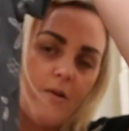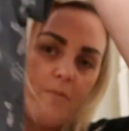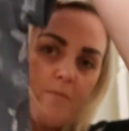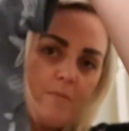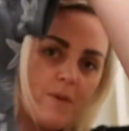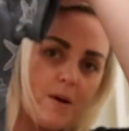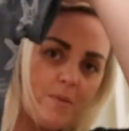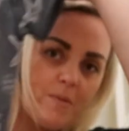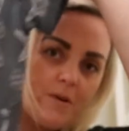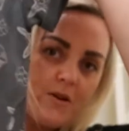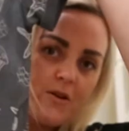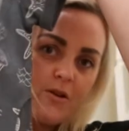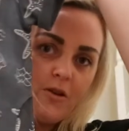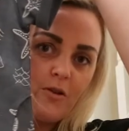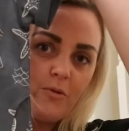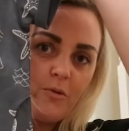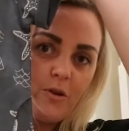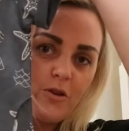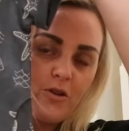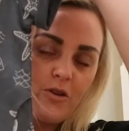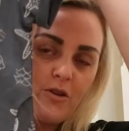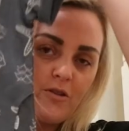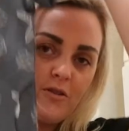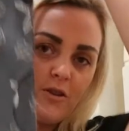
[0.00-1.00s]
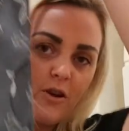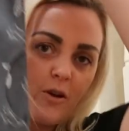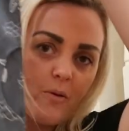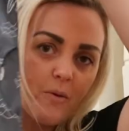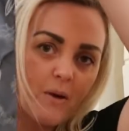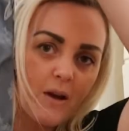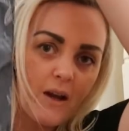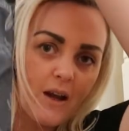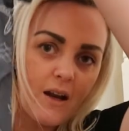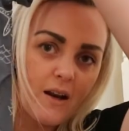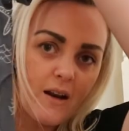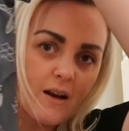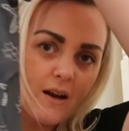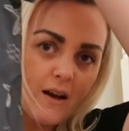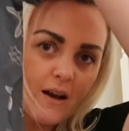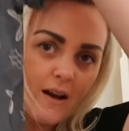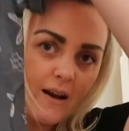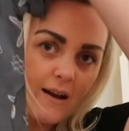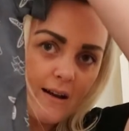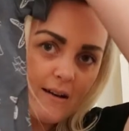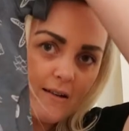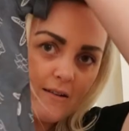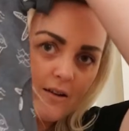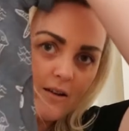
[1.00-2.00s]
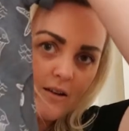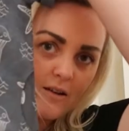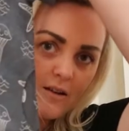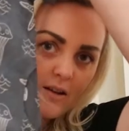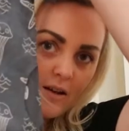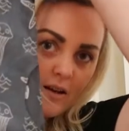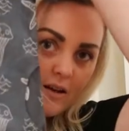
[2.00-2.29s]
mama knows what she's doing, and